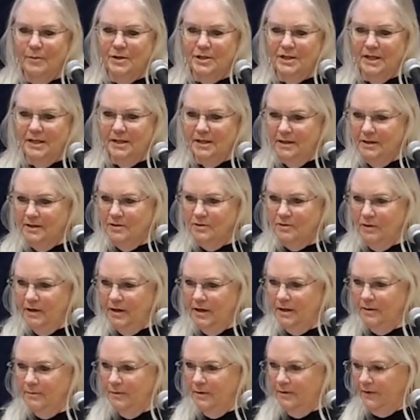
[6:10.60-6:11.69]
Pretend the
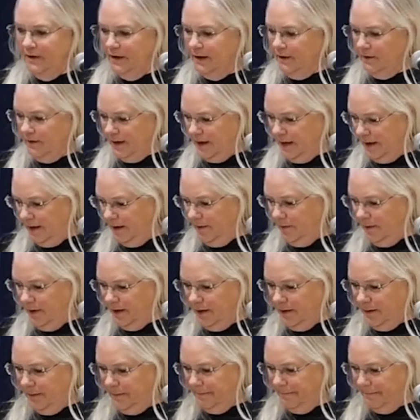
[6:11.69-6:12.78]
screen is moving. Okay, here we
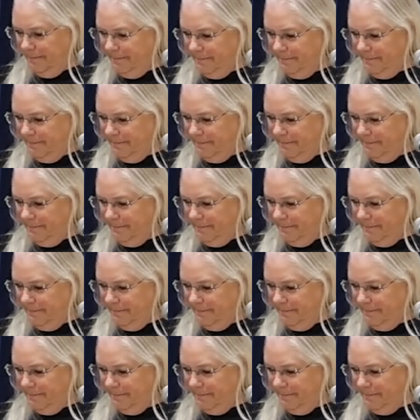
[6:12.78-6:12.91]
go.